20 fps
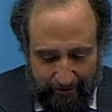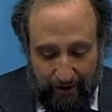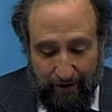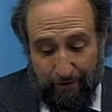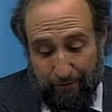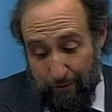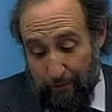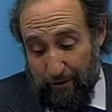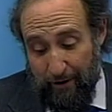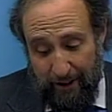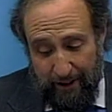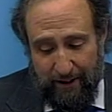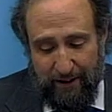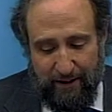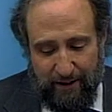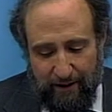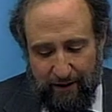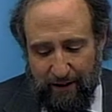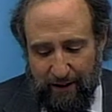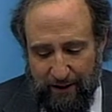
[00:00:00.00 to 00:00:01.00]
through these
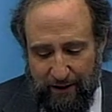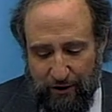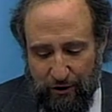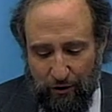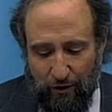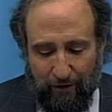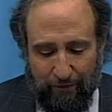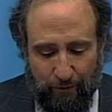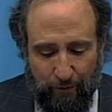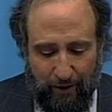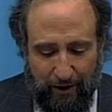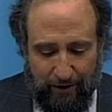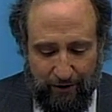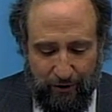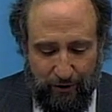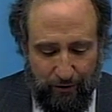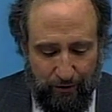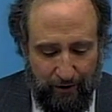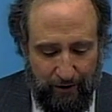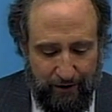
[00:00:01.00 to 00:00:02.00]
software
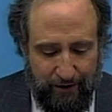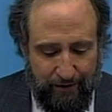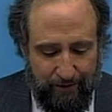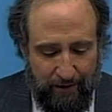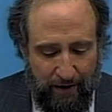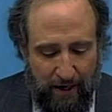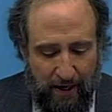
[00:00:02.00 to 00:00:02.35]
tools.